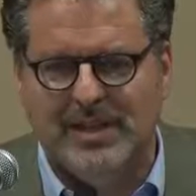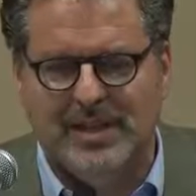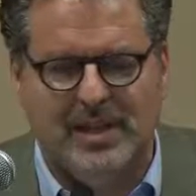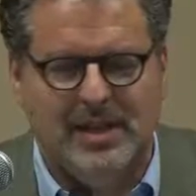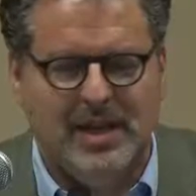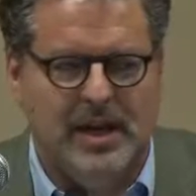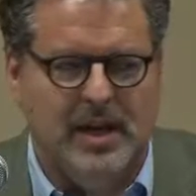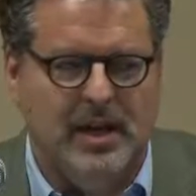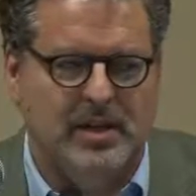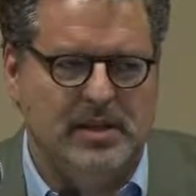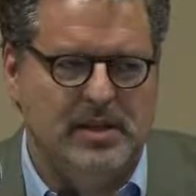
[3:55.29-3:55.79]

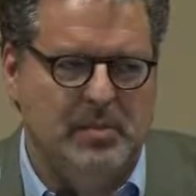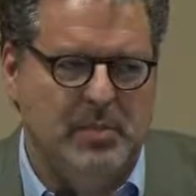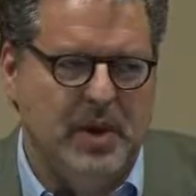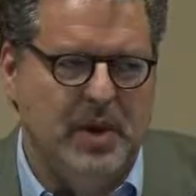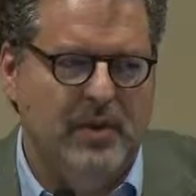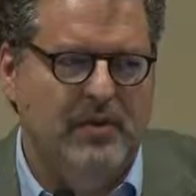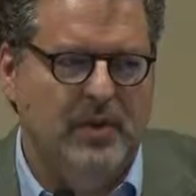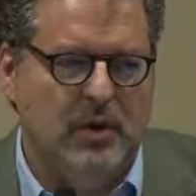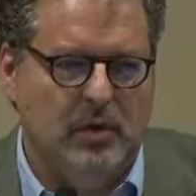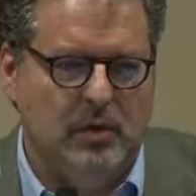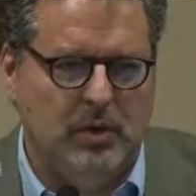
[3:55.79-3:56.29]
see that as a
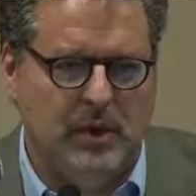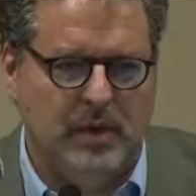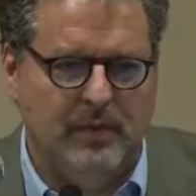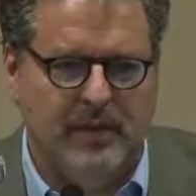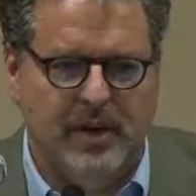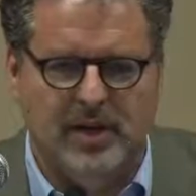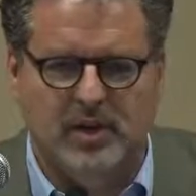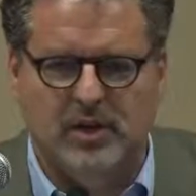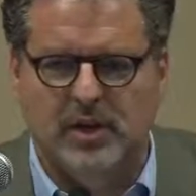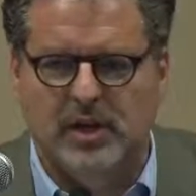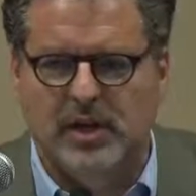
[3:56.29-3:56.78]
pivotal
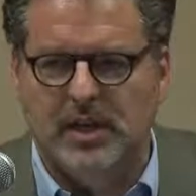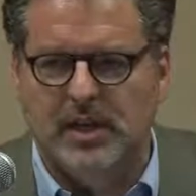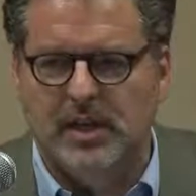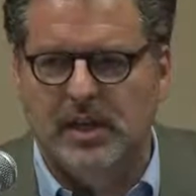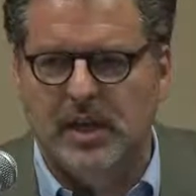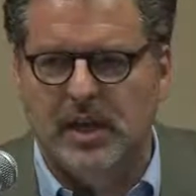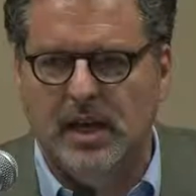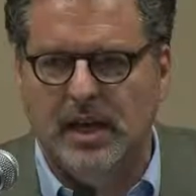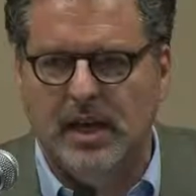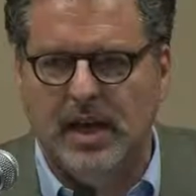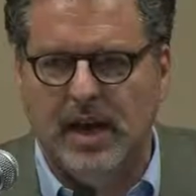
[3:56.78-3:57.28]
convention
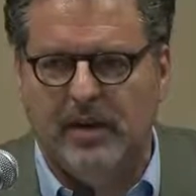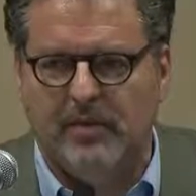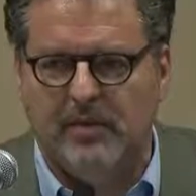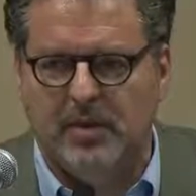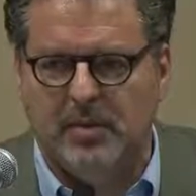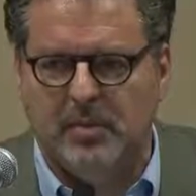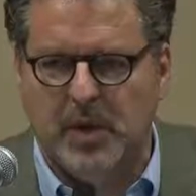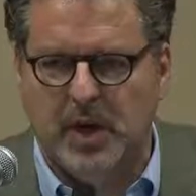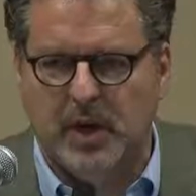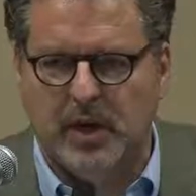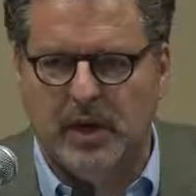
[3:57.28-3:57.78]
in
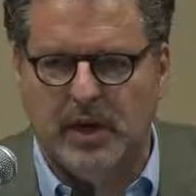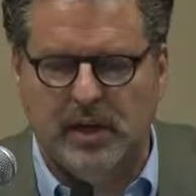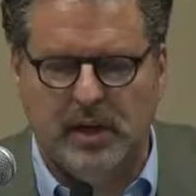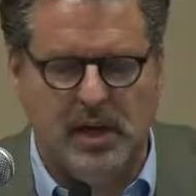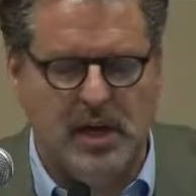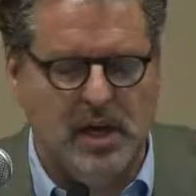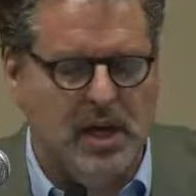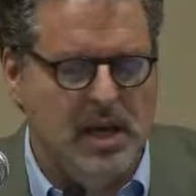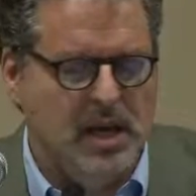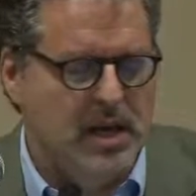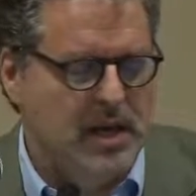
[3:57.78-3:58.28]
African American